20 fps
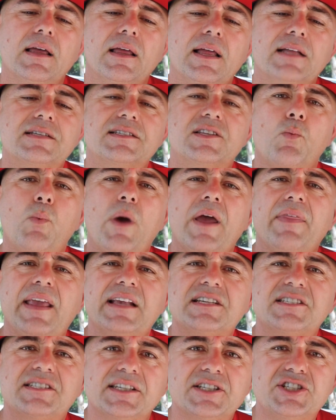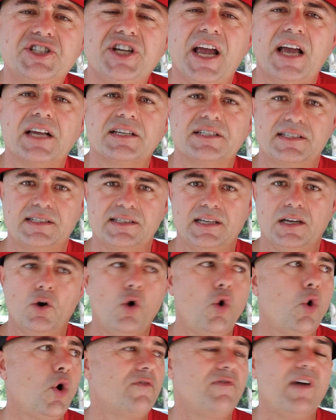it's the way they suggest.
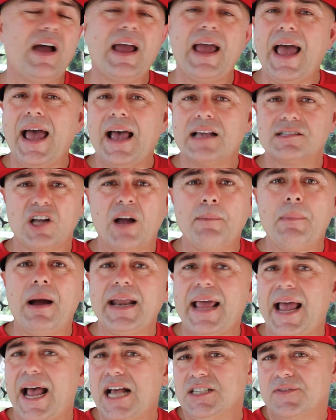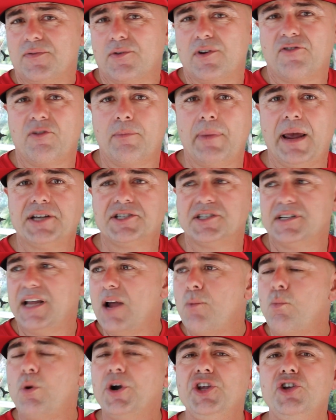Or if I ask, I might ask for information.
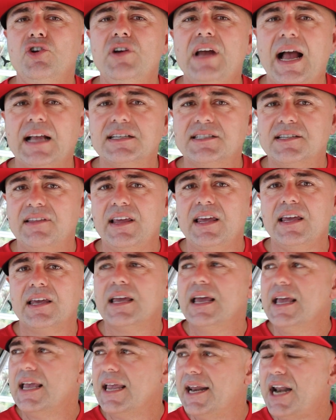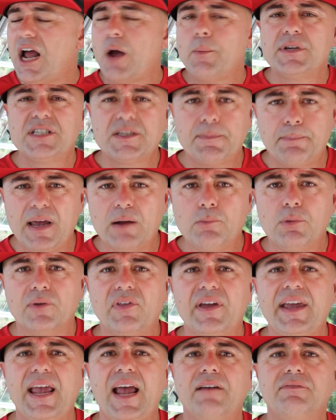Hey, what do you guys think? And I'll respect what
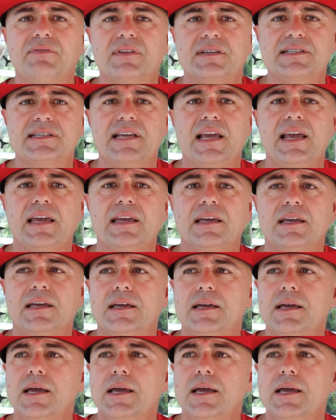they have to say.